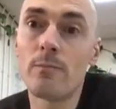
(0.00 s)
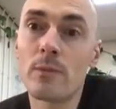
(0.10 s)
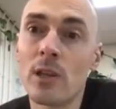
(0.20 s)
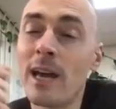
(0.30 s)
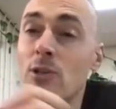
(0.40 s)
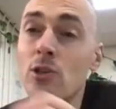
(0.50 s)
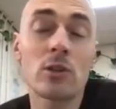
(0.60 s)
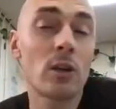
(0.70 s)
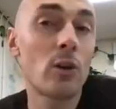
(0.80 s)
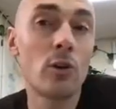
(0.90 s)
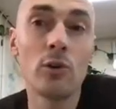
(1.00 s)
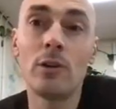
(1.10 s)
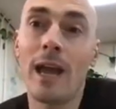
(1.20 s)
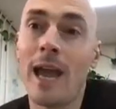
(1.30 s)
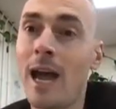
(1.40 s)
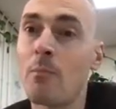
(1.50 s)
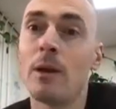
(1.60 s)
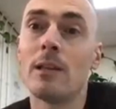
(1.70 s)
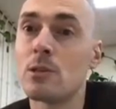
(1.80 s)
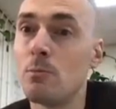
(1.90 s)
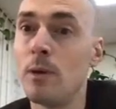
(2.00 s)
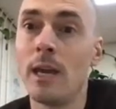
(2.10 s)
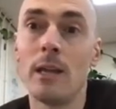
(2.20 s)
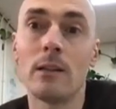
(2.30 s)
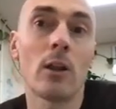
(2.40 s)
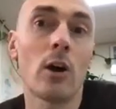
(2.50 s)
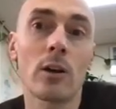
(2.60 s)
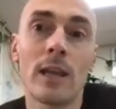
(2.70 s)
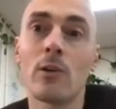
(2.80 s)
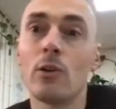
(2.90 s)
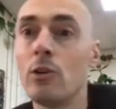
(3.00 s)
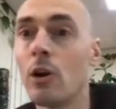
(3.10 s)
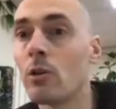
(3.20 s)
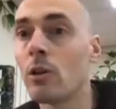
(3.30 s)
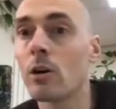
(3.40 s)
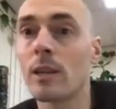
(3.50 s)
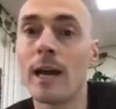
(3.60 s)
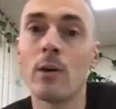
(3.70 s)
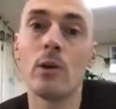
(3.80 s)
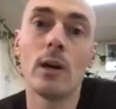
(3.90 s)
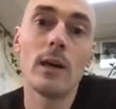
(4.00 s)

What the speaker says: So that's just a good habit to be in, lockdown or no lockdown.